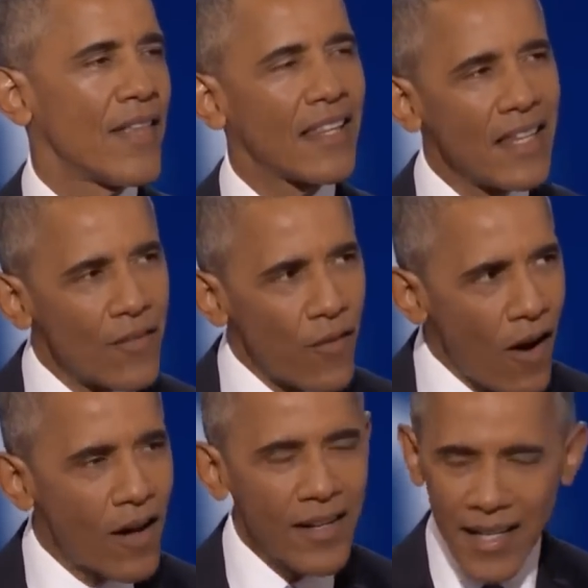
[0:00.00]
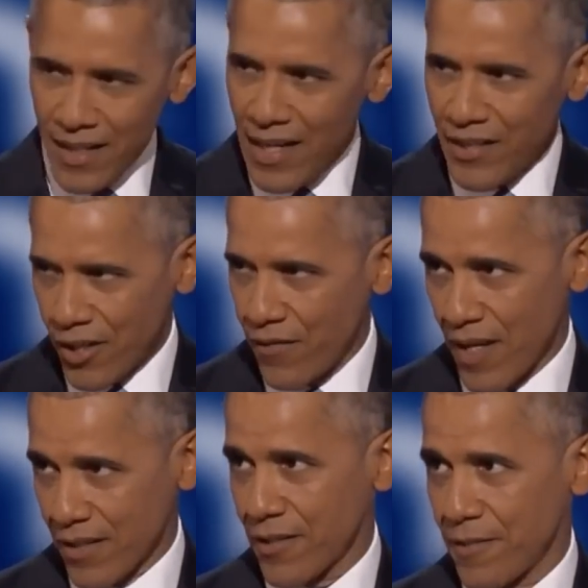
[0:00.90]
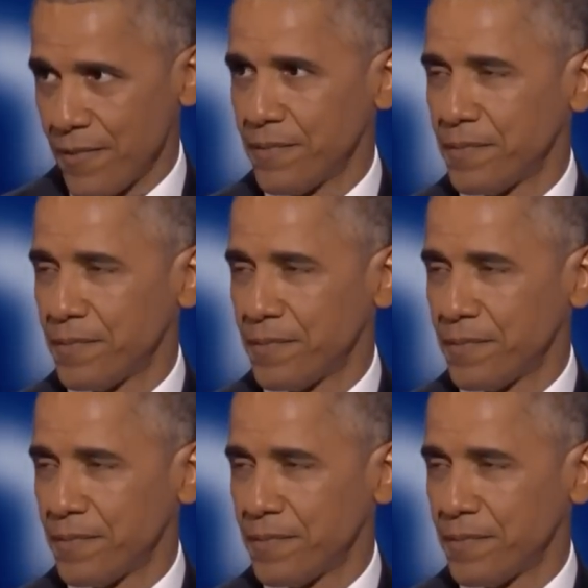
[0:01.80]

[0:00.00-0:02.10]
They live on in each of us.